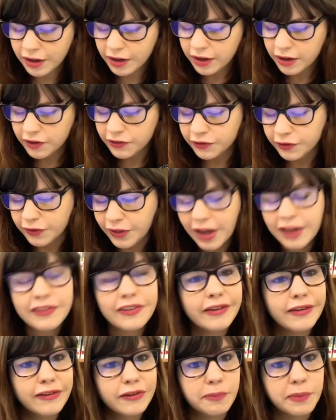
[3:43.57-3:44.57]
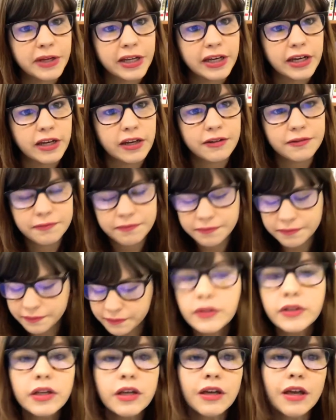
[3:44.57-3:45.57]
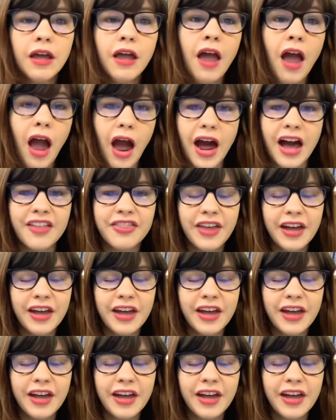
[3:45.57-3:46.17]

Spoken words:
So that's his plan. And